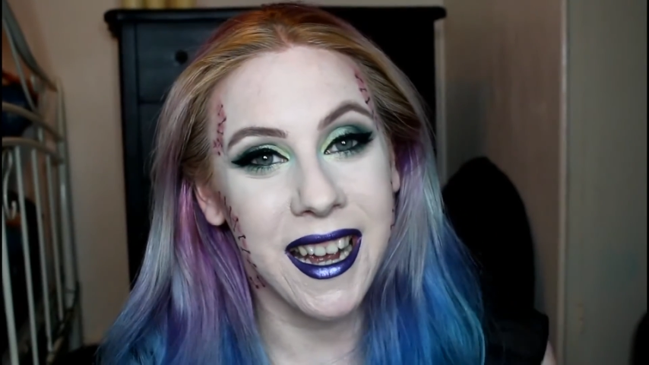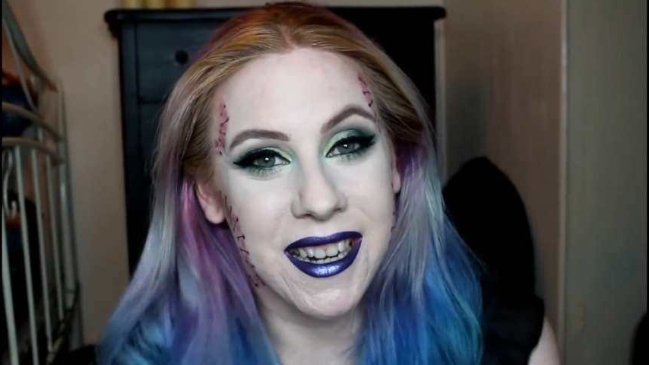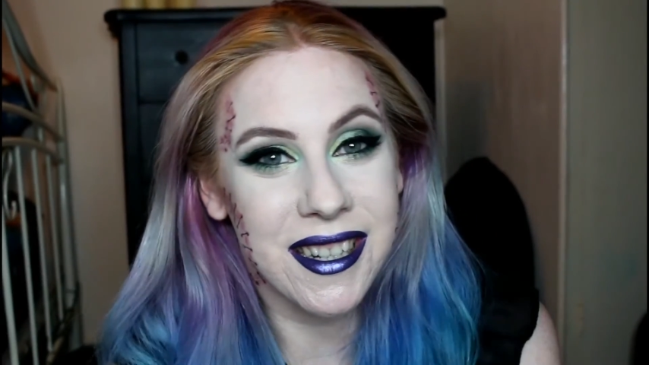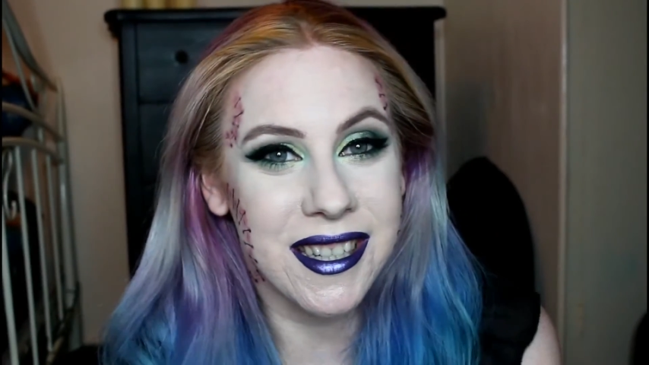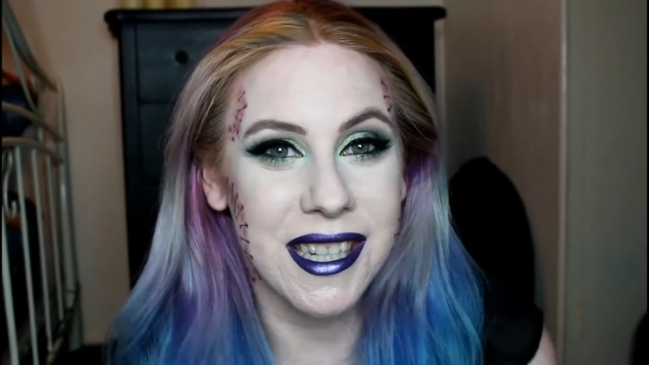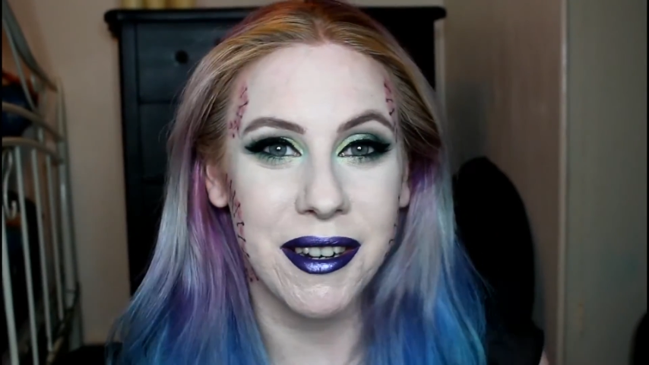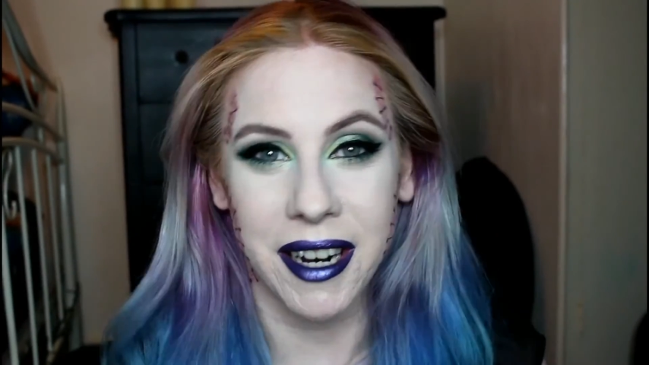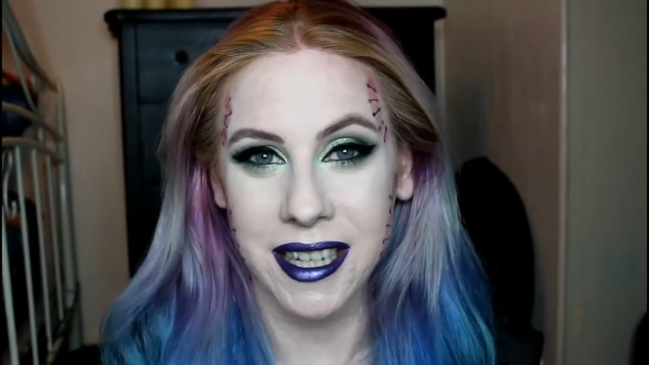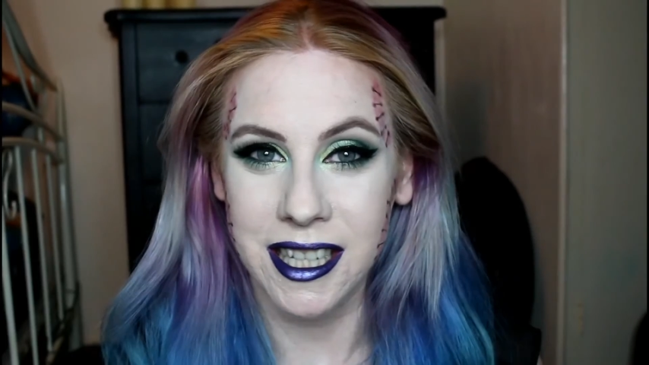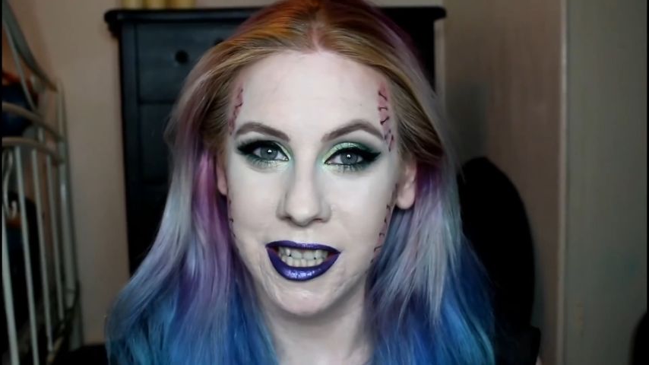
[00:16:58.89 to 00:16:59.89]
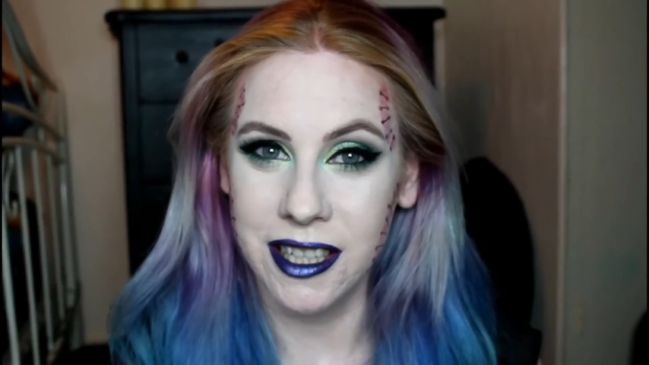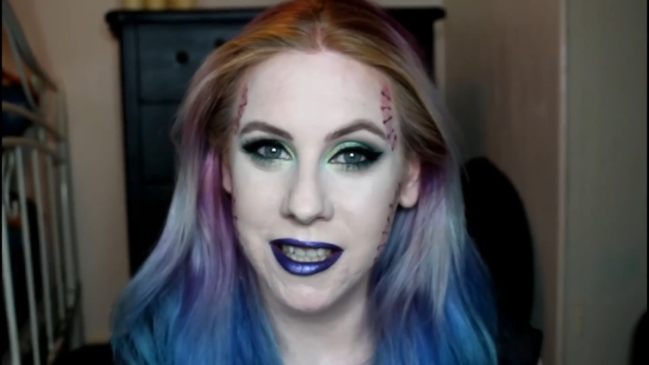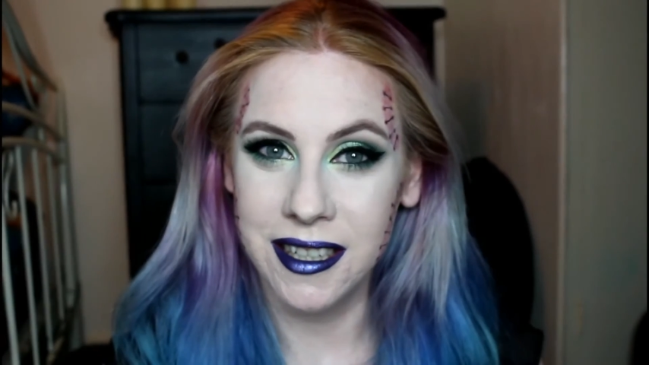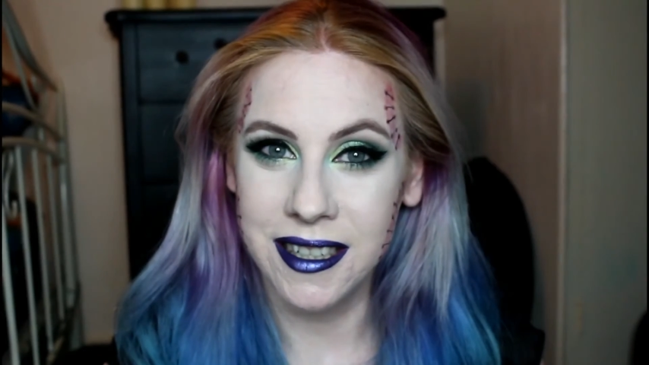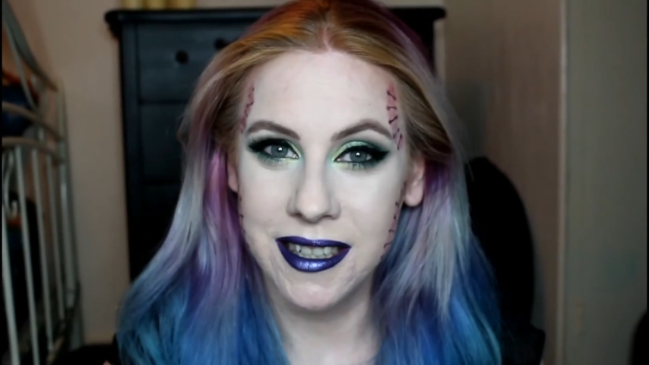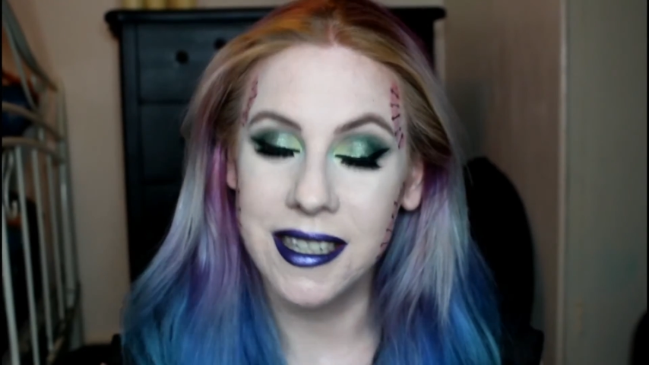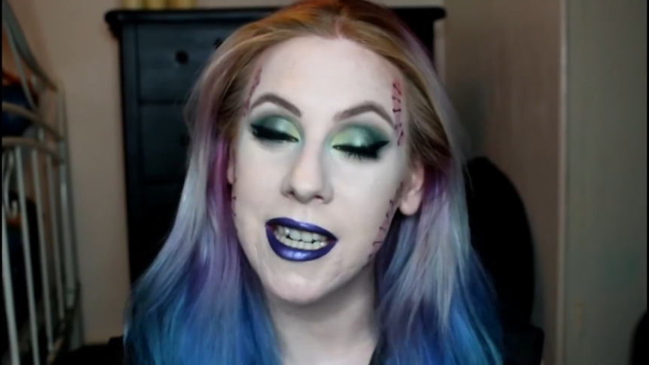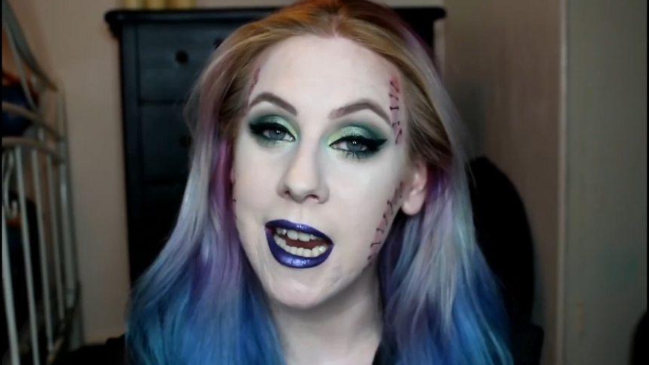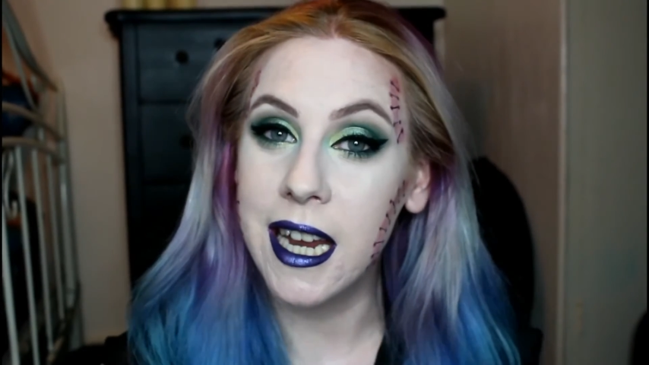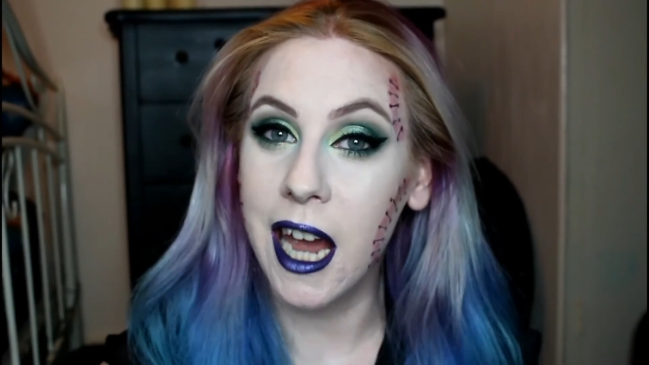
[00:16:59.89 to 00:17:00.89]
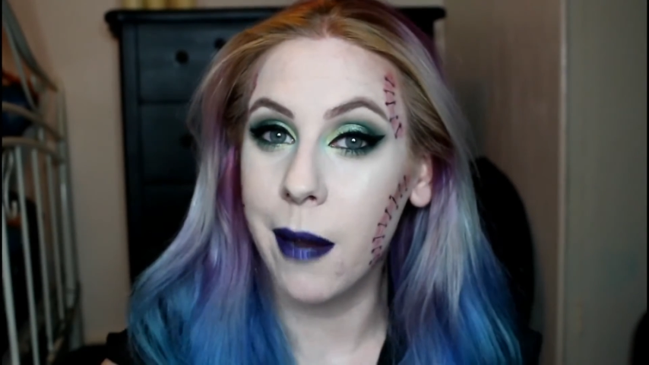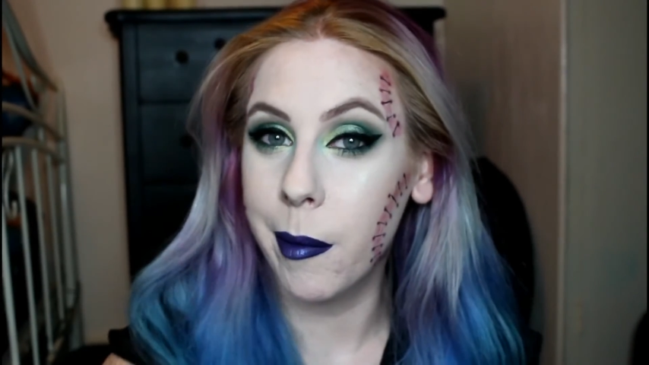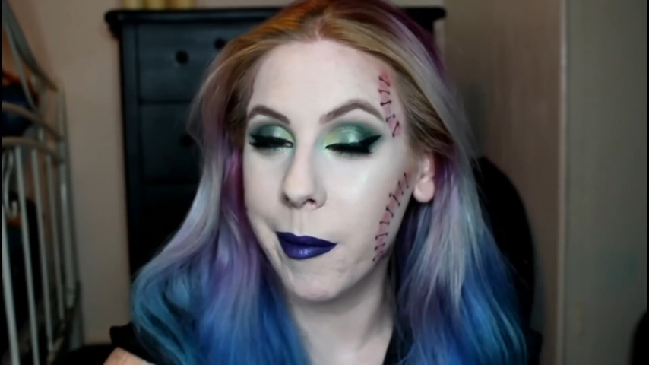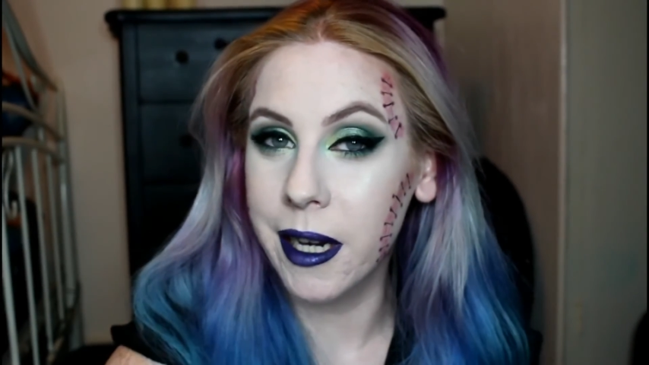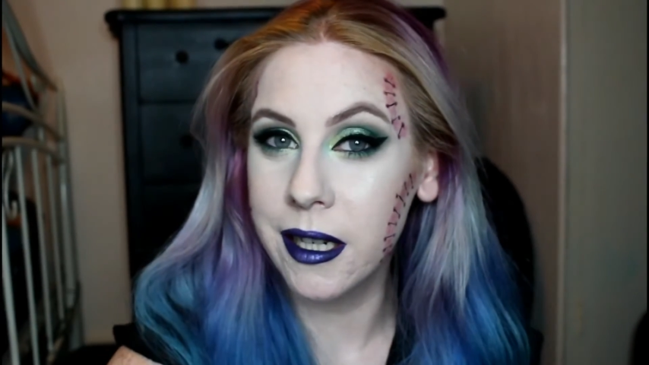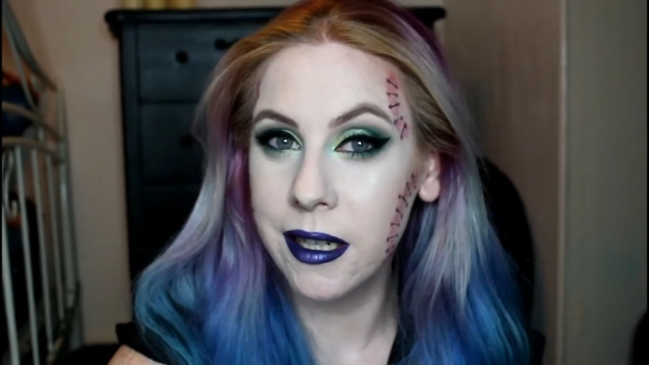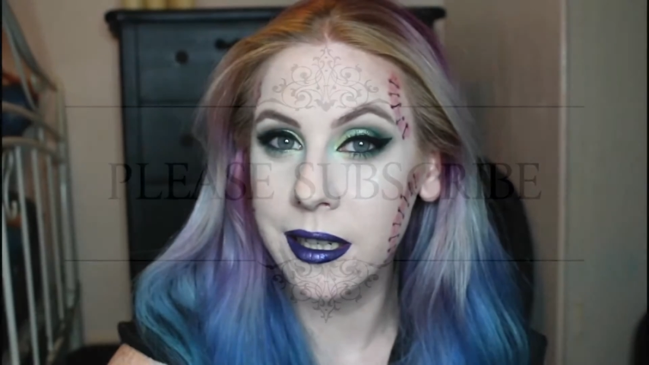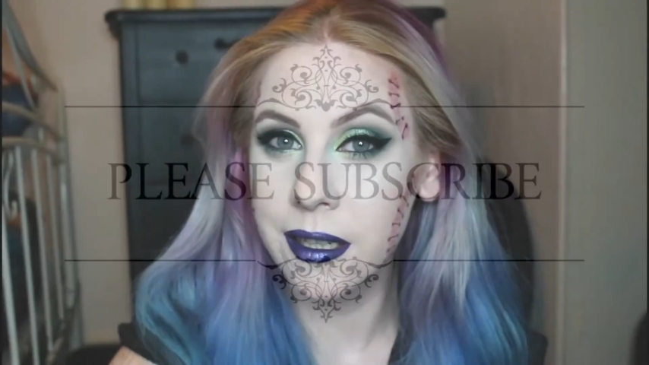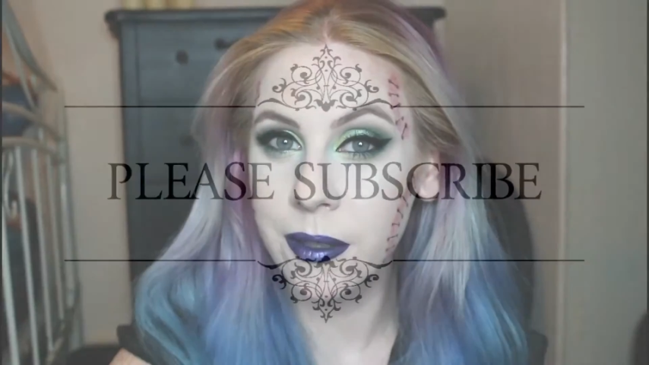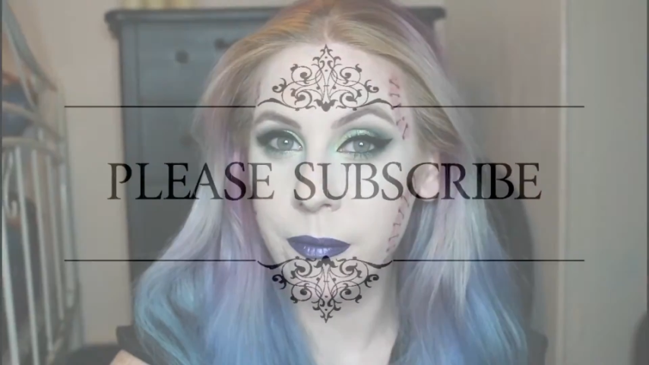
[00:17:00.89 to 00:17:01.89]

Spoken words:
and I'll see you again soon. Take care, bye bye.